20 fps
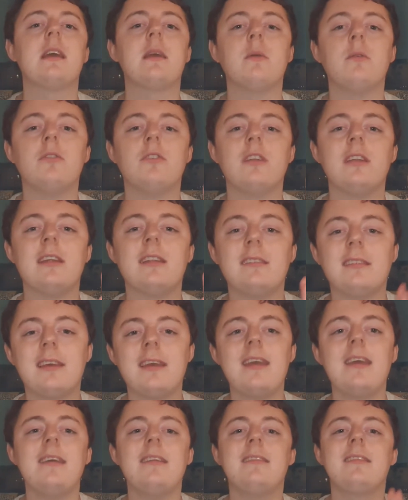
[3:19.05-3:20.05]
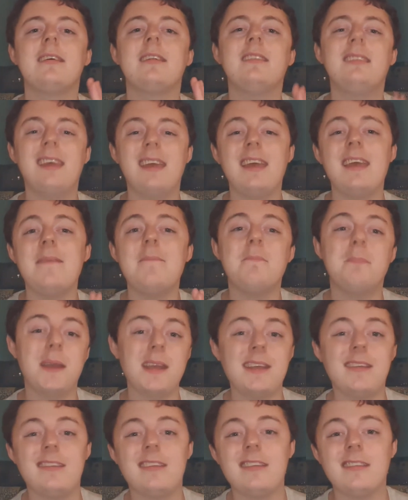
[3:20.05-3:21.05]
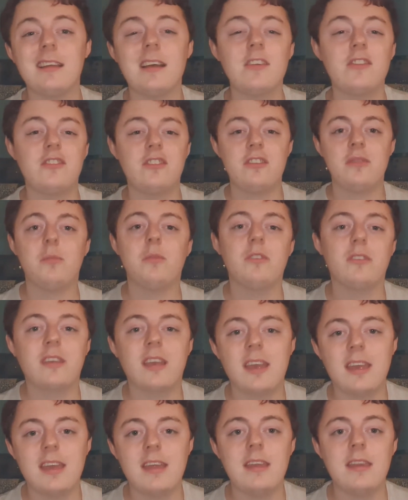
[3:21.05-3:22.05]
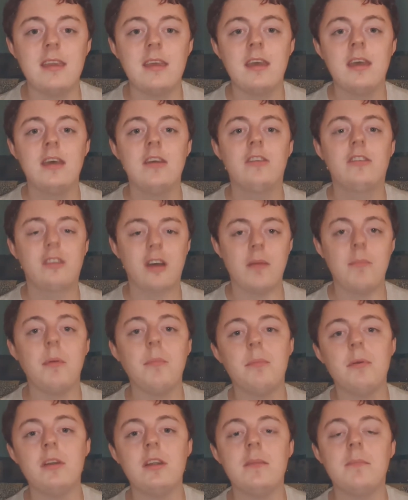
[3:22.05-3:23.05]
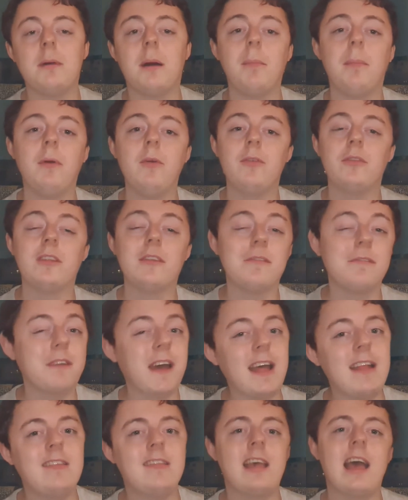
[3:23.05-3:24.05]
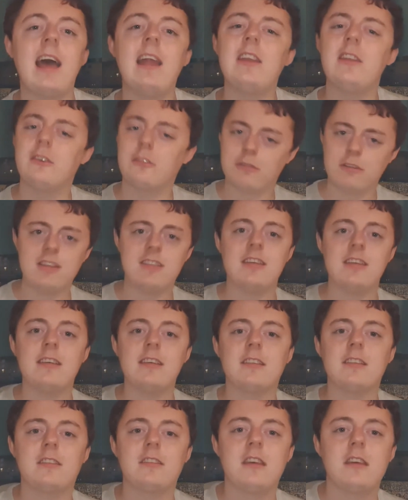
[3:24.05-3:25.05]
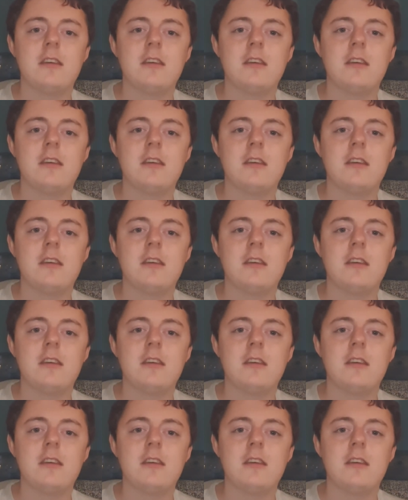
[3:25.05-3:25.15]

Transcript: It was on a day-to-day basis that she was getting cyberbullied by both the fans and the critics.